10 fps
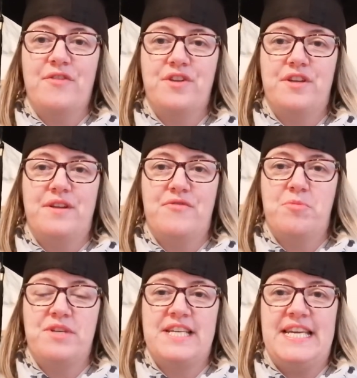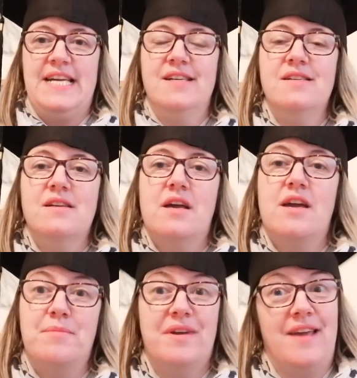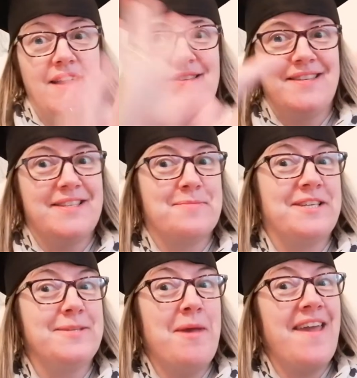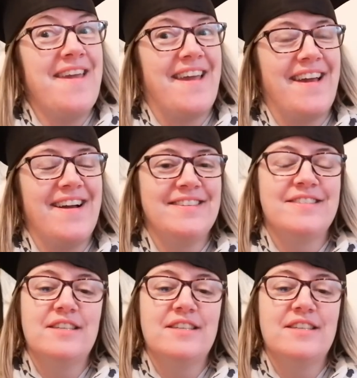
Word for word: Afternoon, everybody. Um, yes, it's Mrs. B here.